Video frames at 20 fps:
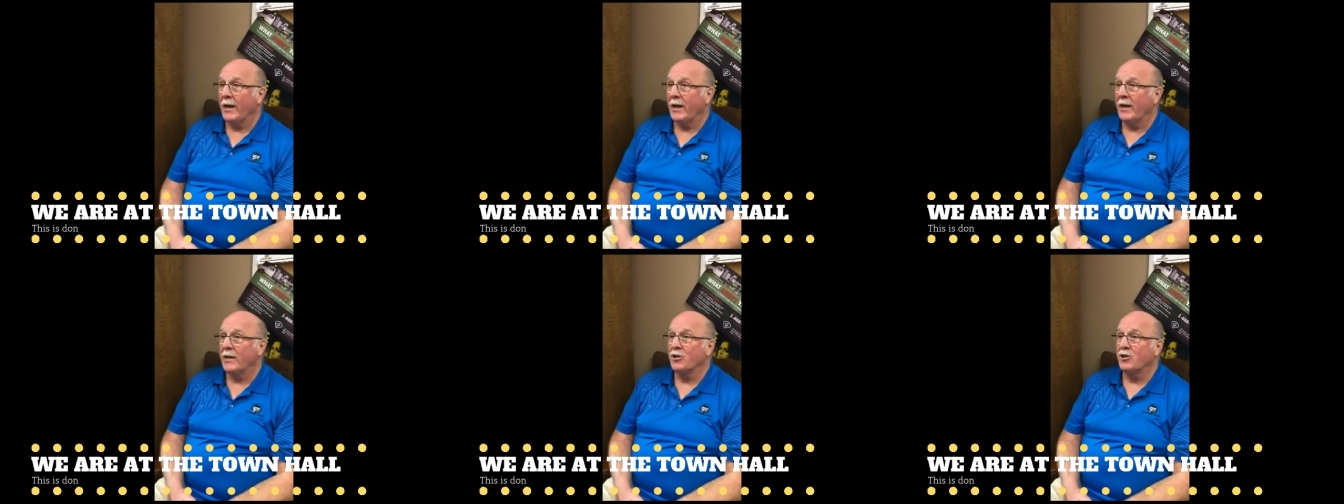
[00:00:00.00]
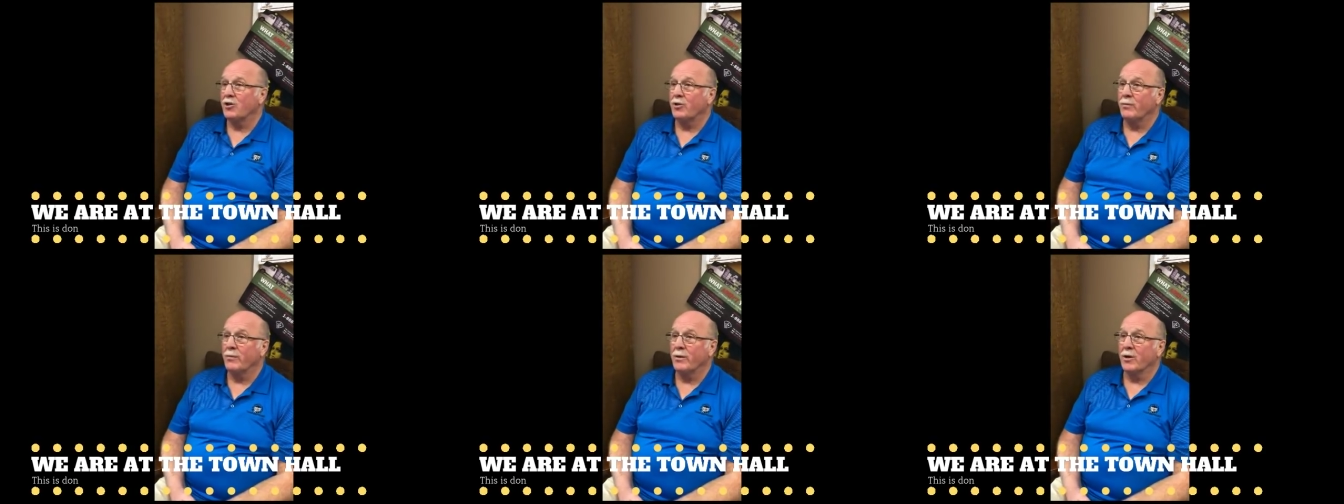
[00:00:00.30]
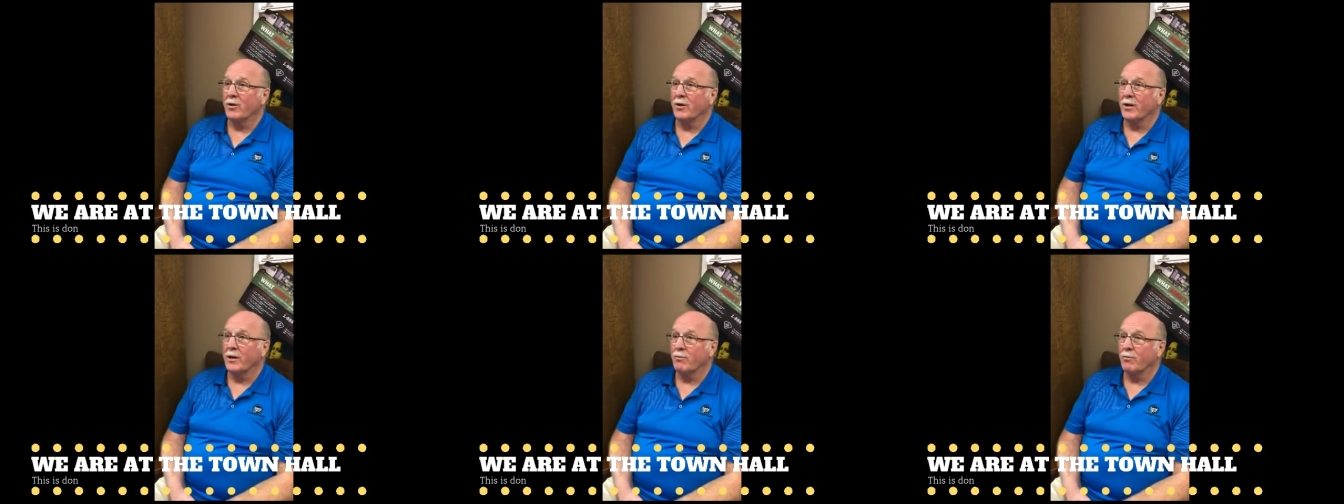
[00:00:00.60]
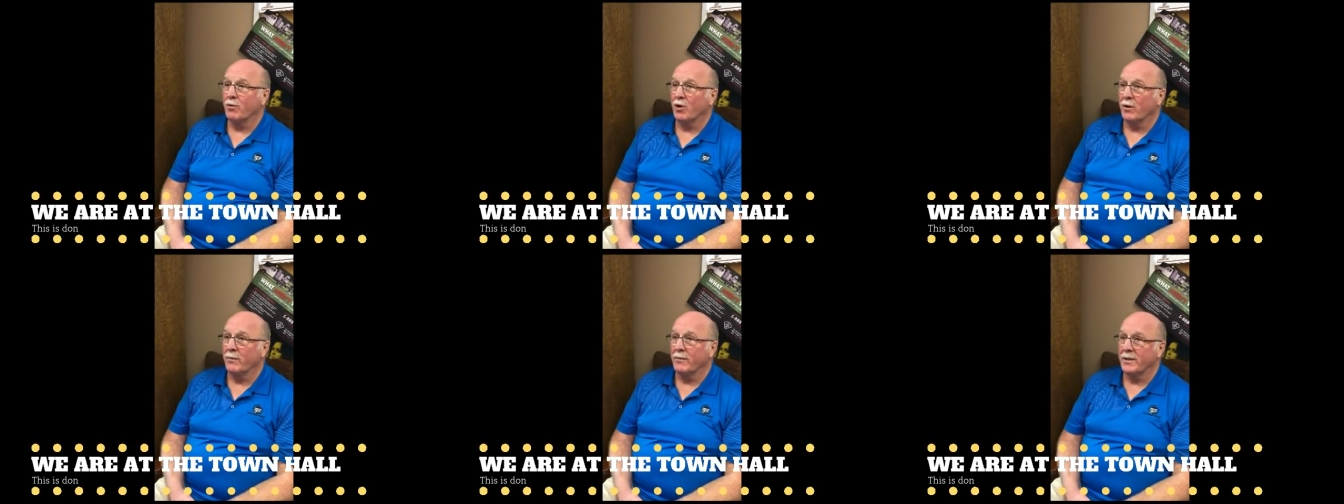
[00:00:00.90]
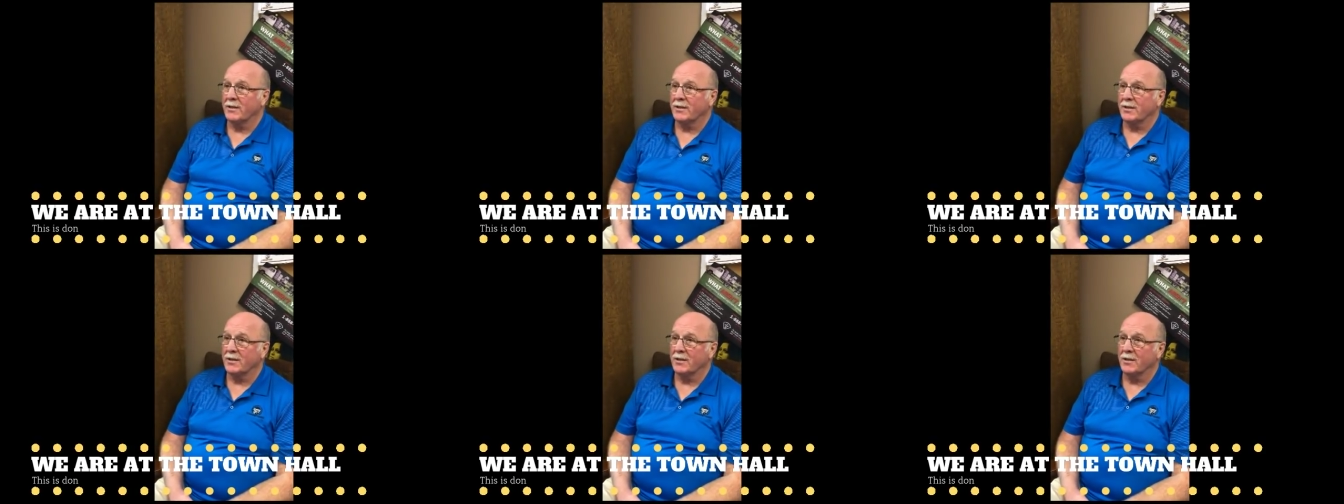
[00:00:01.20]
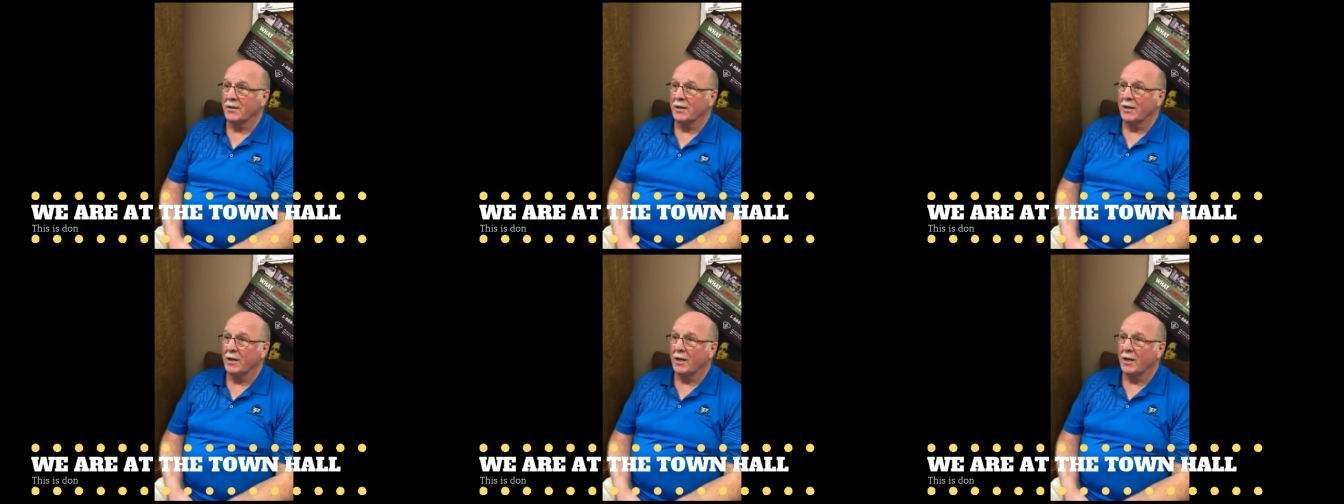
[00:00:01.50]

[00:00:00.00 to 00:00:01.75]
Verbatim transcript: issue building permits.